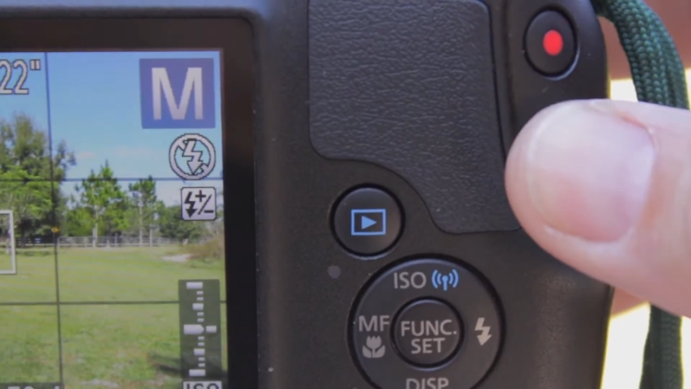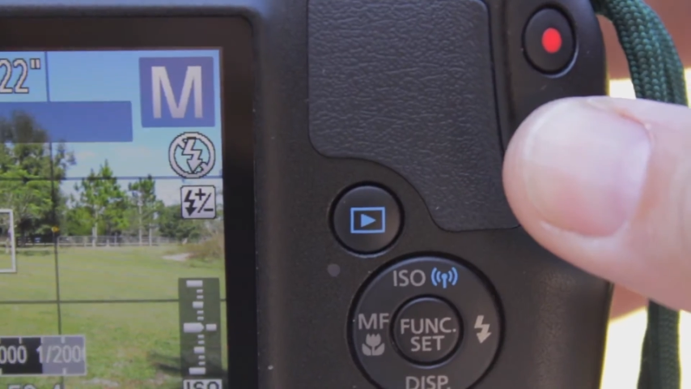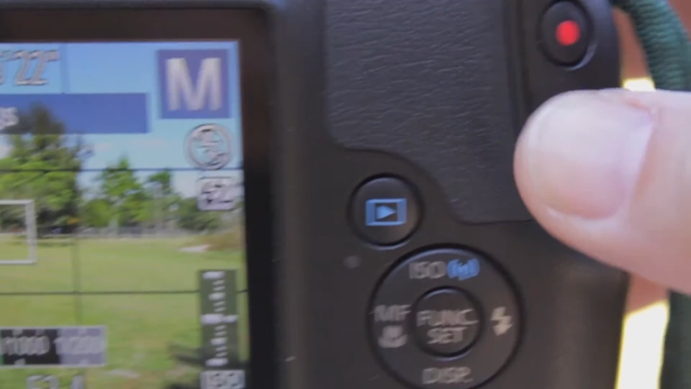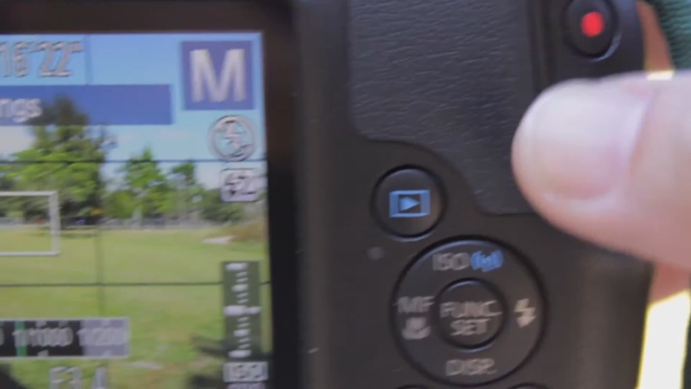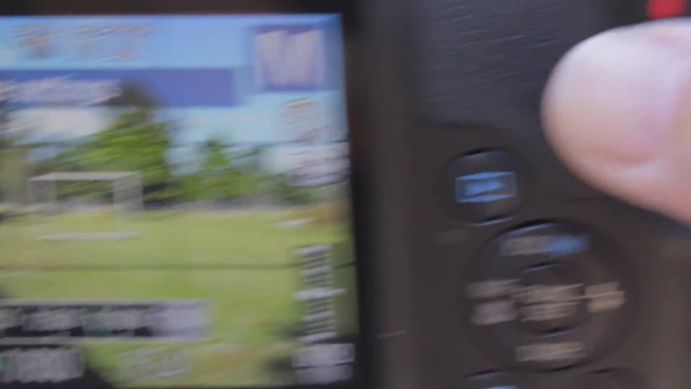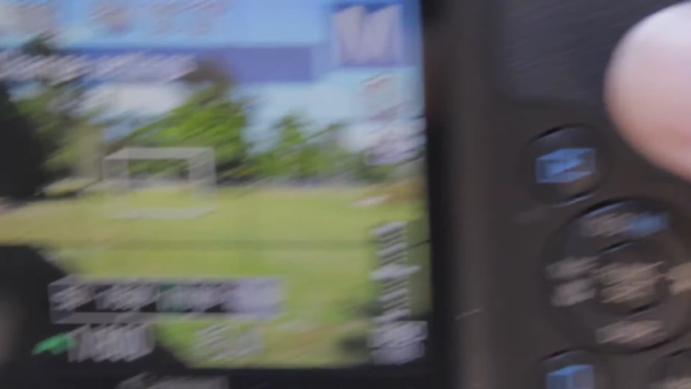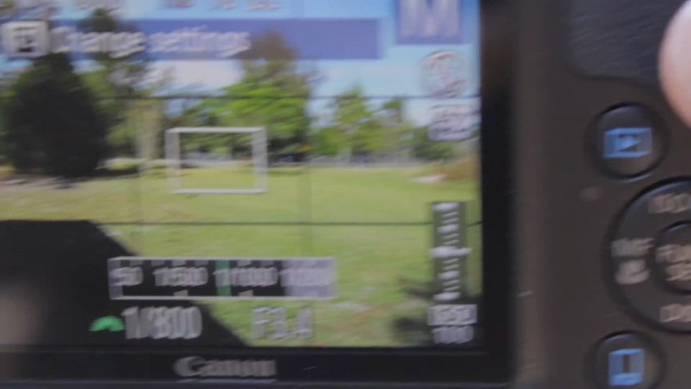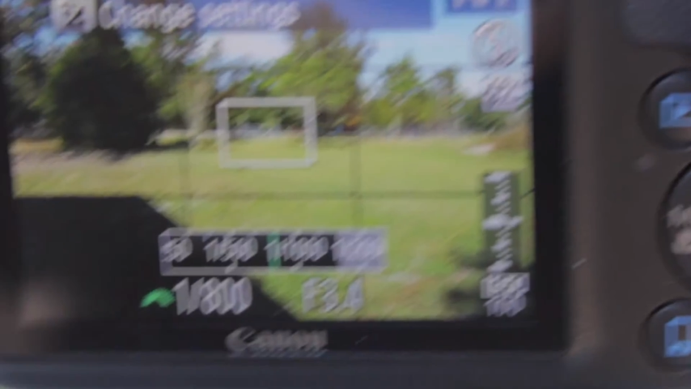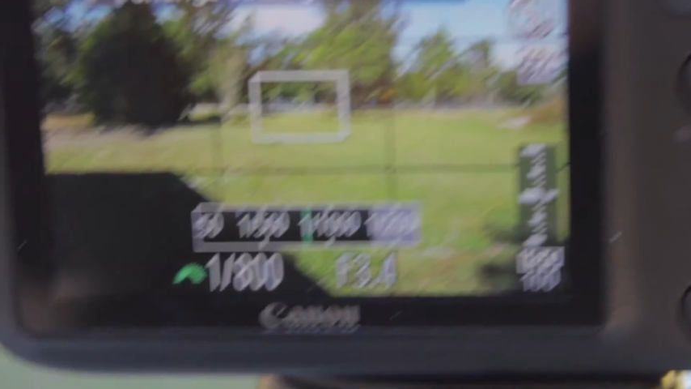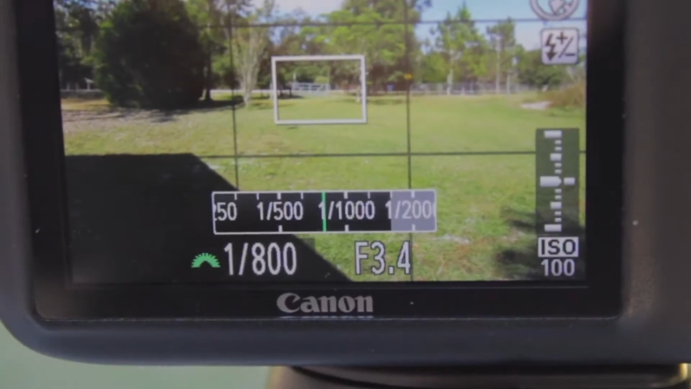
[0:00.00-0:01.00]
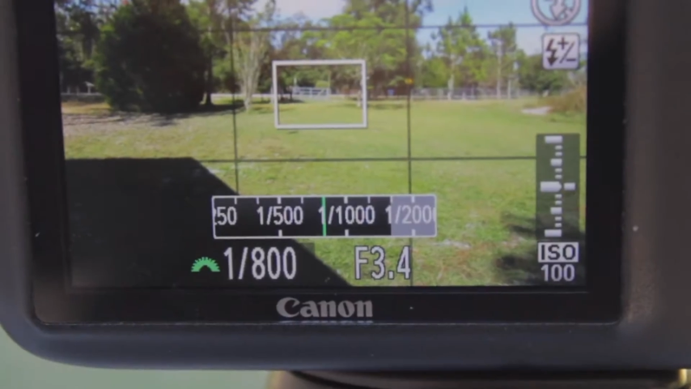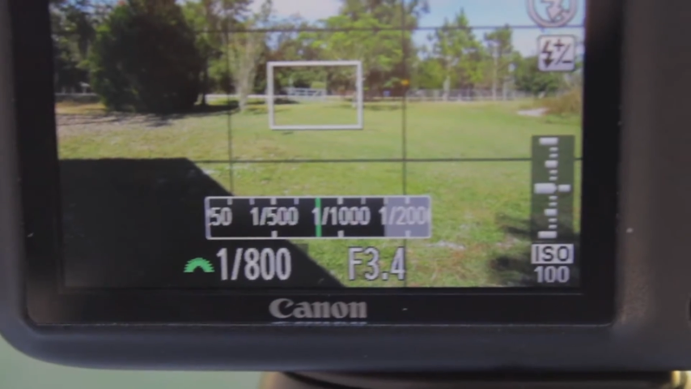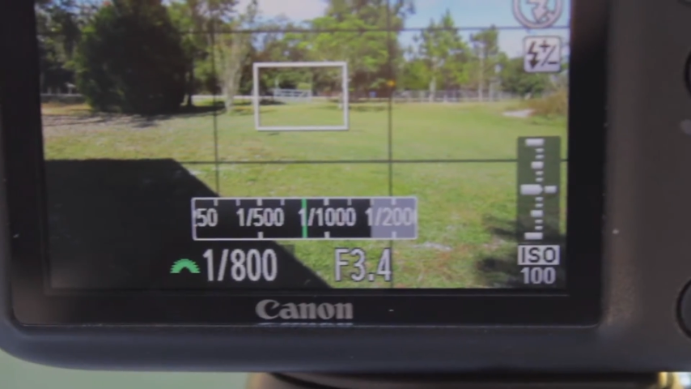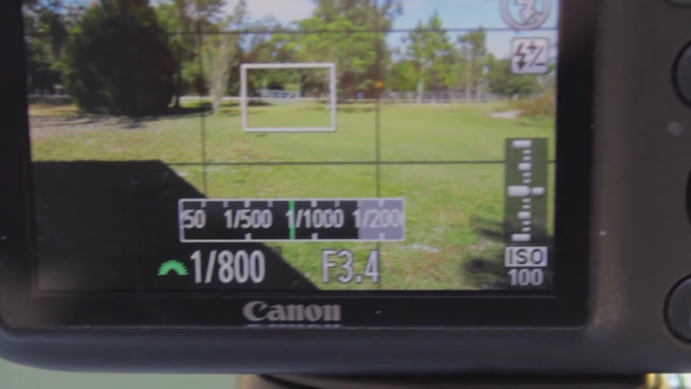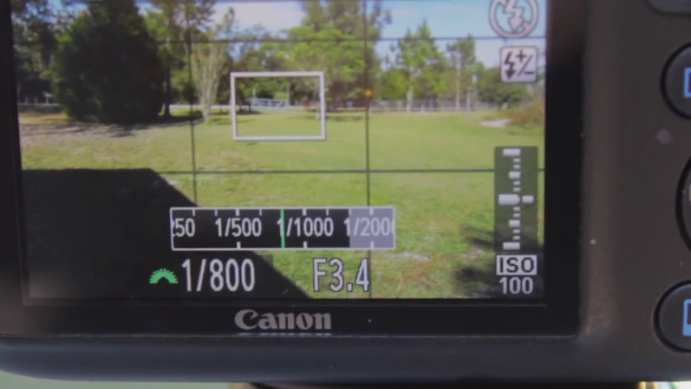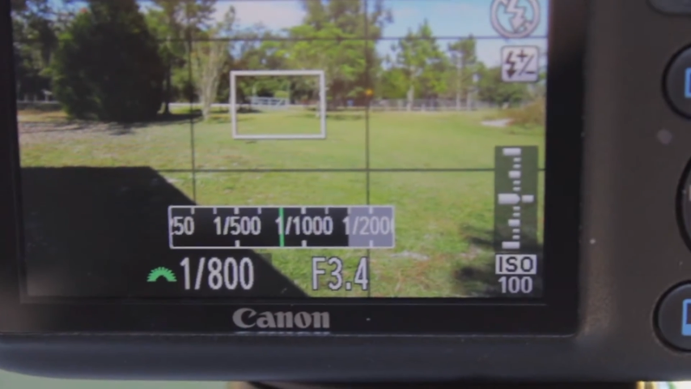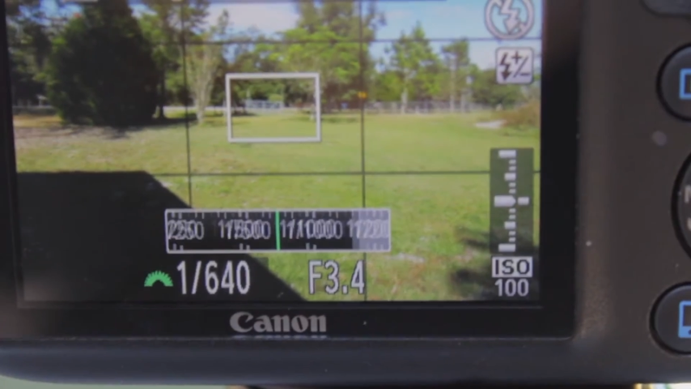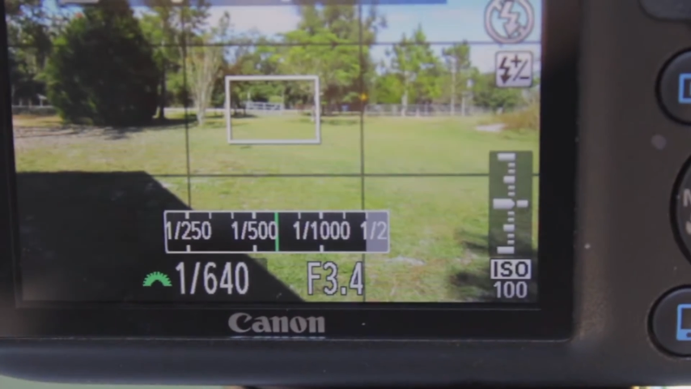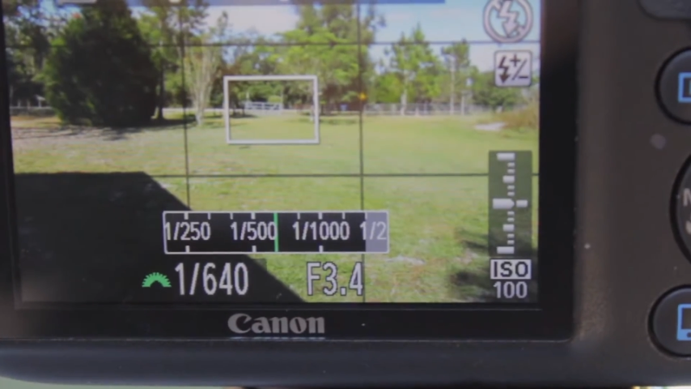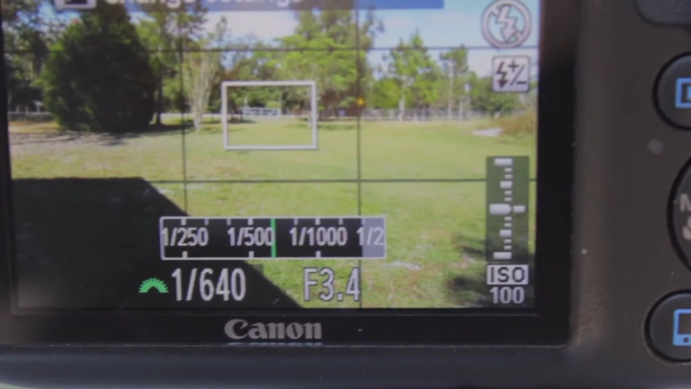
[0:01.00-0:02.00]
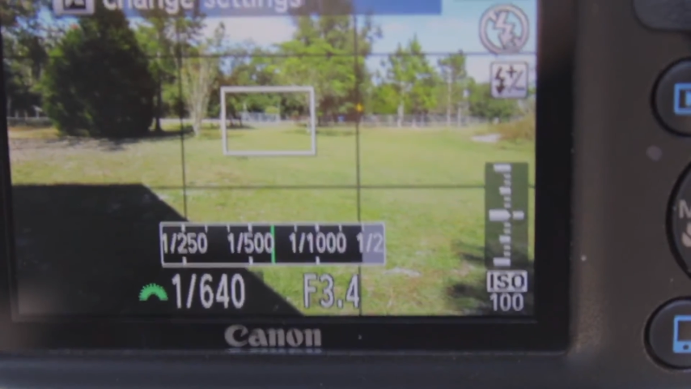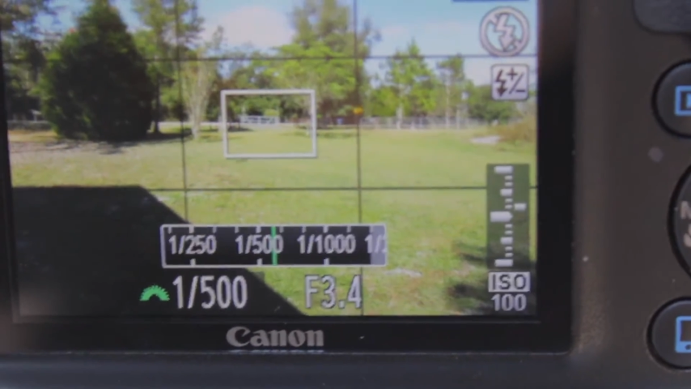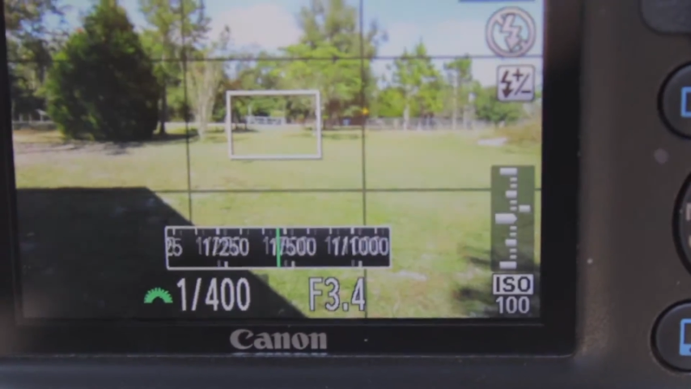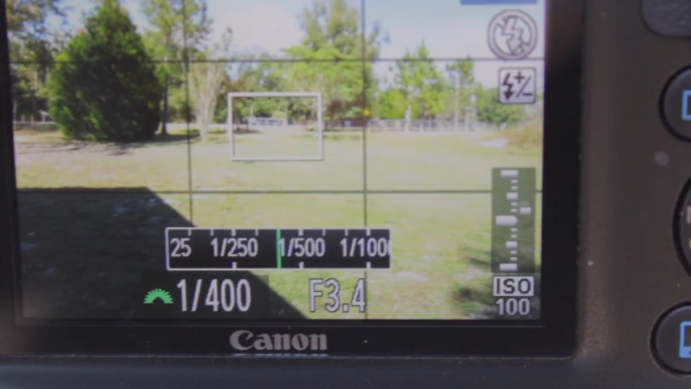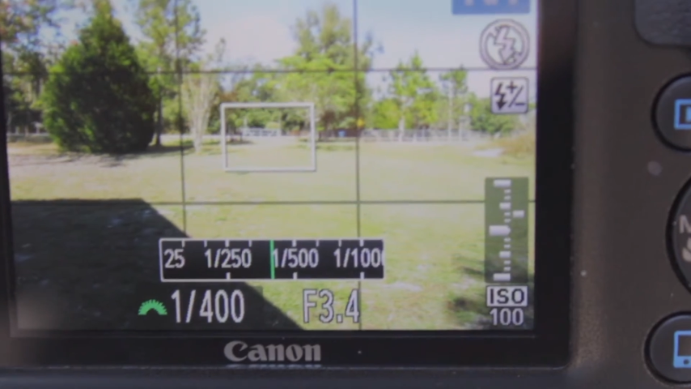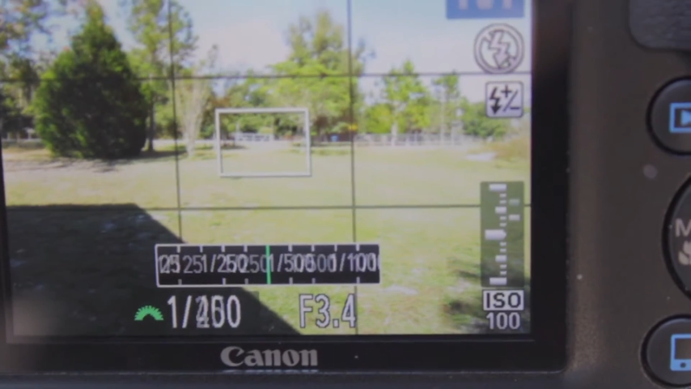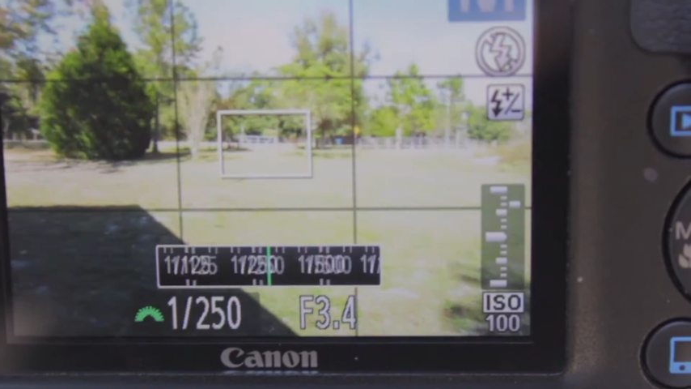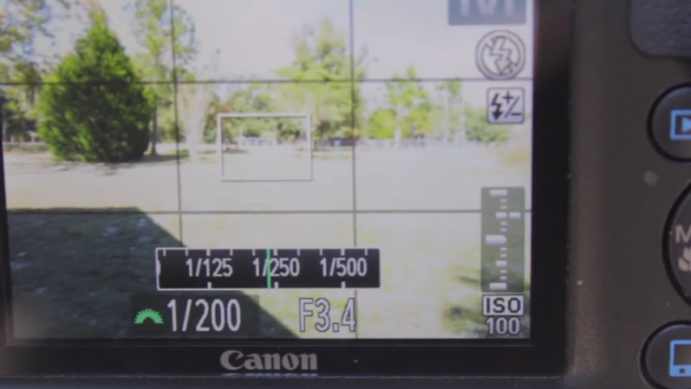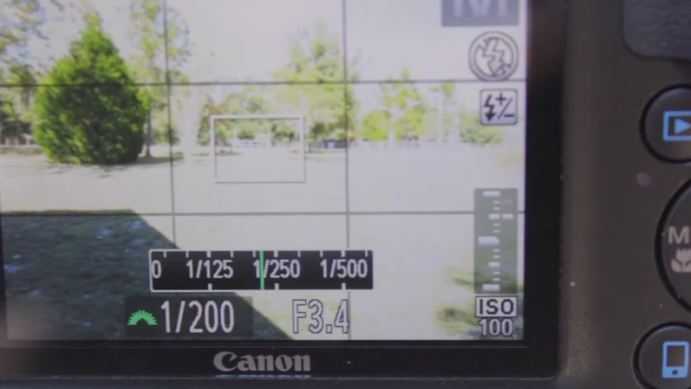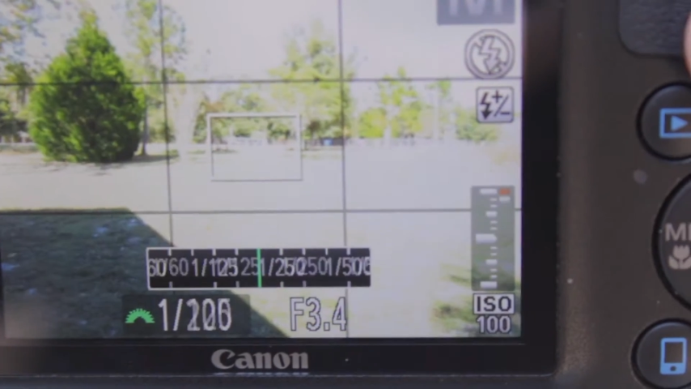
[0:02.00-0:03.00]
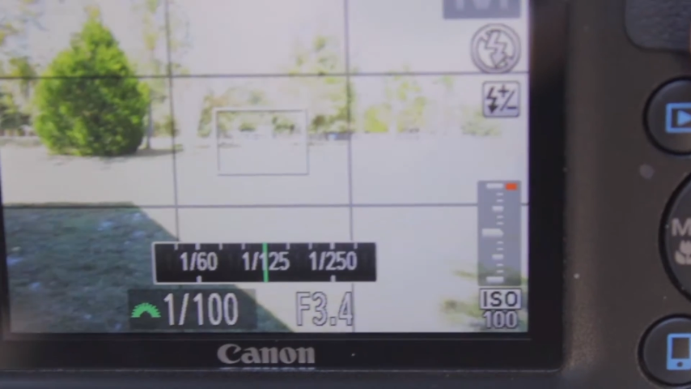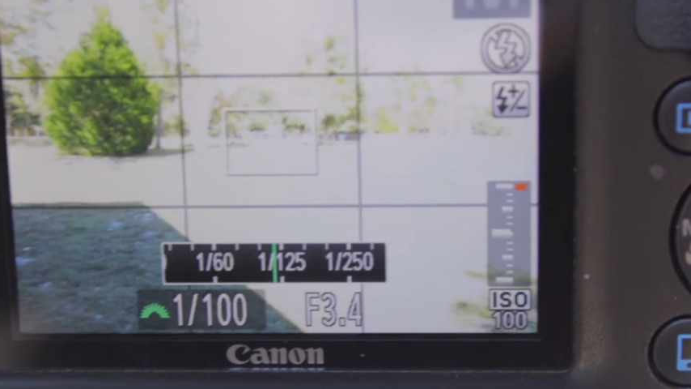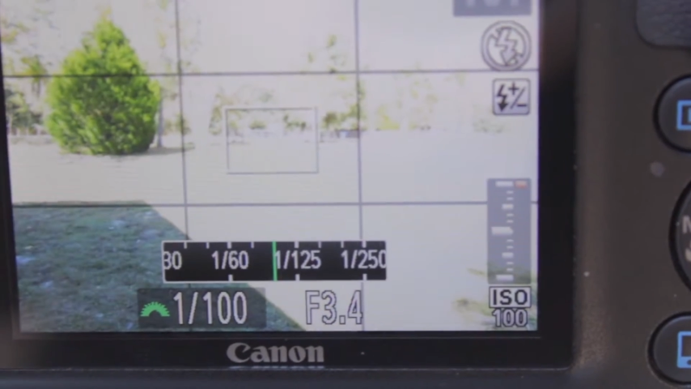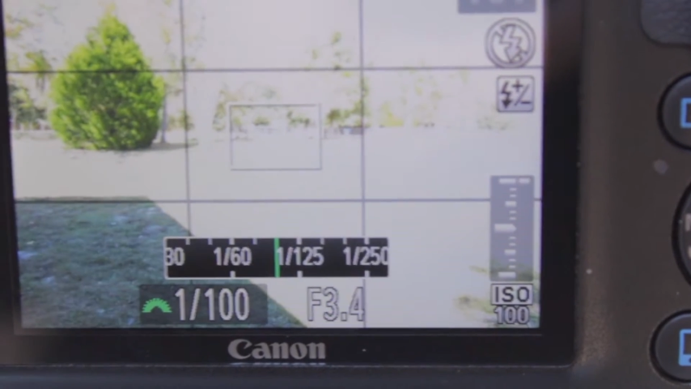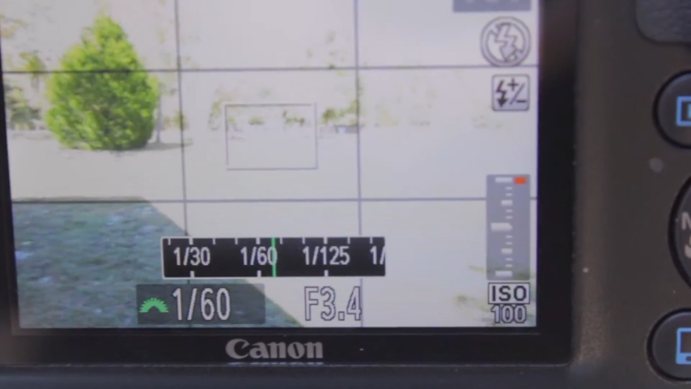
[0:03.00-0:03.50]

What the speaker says: [unreadable: no face in view]